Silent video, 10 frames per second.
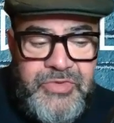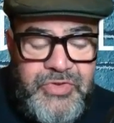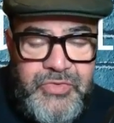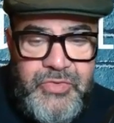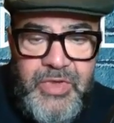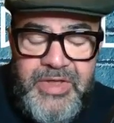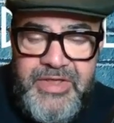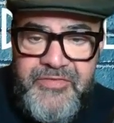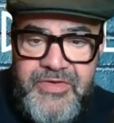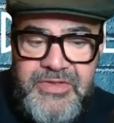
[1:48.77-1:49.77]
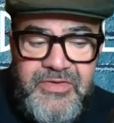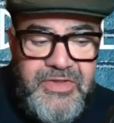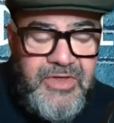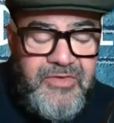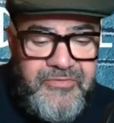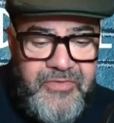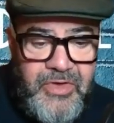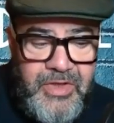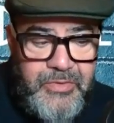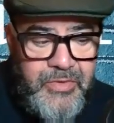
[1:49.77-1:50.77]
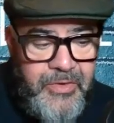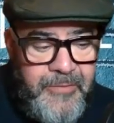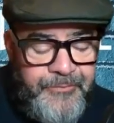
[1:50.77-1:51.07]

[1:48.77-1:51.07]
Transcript: Do give us a follow